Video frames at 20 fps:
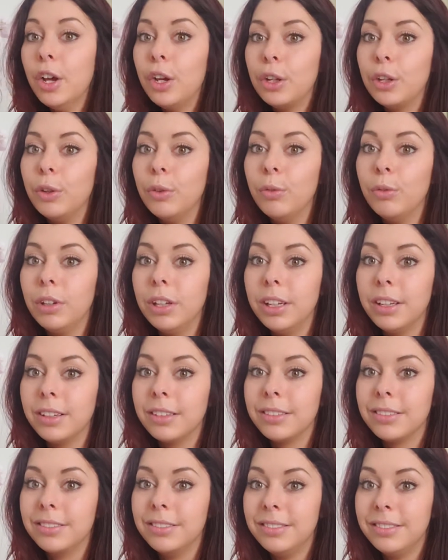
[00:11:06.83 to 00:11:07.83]
you need
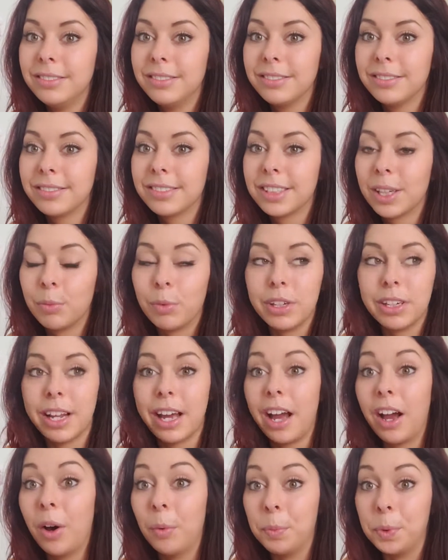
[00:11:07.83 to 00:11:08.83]
someone to
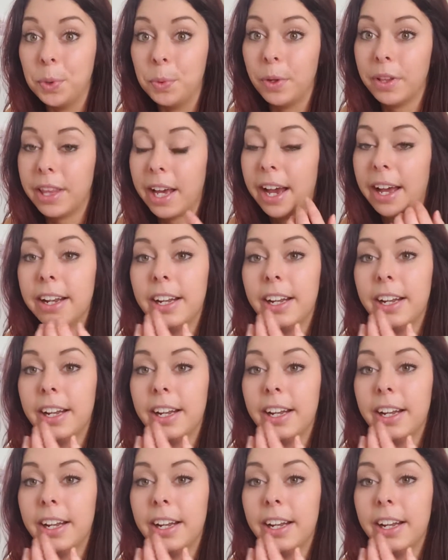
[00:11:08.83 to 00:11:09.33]
help you with that.